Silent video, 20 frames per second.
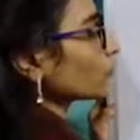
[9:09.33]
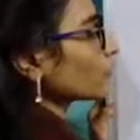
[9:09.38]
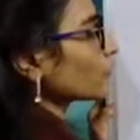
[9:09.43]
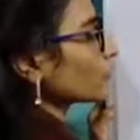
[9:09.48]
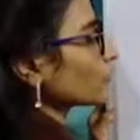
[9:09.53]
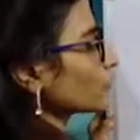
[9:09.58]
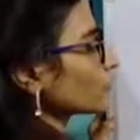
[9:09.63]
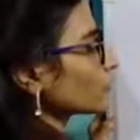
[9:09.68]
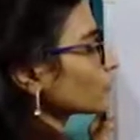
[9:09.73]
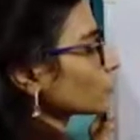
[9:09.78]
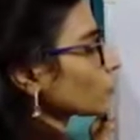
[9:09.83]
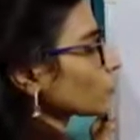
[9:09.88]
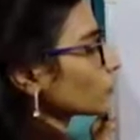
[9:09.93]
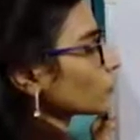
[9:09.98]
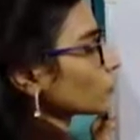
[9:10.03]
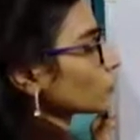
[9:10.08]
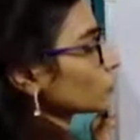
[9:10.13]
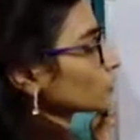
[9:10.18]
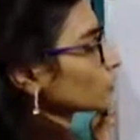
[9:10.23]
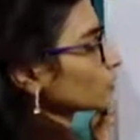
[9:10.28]
but it is not
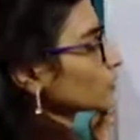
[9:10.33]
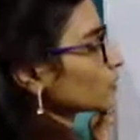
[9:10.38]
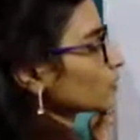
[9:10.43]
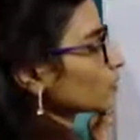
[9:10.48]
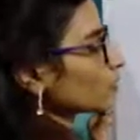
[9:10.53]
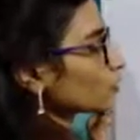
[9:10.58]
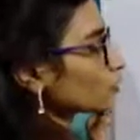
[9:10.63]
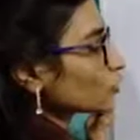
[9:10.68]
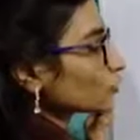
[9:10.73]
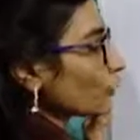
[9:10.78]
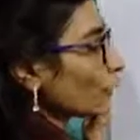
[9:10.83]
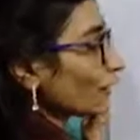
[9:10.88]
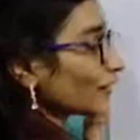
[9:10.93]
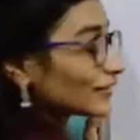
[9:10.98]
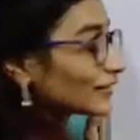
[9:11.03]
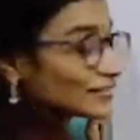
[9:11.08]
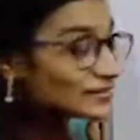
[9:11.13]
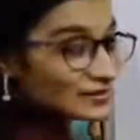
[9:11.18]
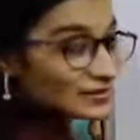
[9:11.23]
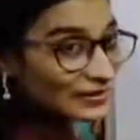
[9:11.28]
possible because 1
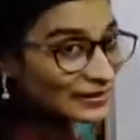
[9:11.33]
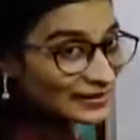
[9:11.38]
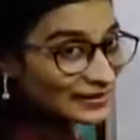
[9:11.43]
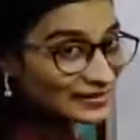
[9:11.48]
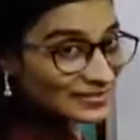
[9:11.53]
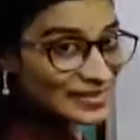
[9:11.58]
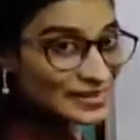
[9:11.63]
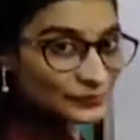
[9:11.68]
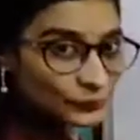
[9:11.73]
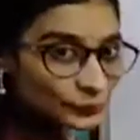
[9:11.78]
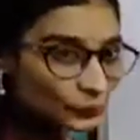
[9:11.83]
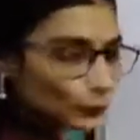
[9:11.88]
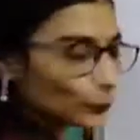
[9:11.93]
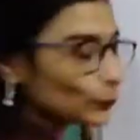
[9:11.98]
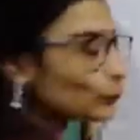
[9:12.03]
is less than 2.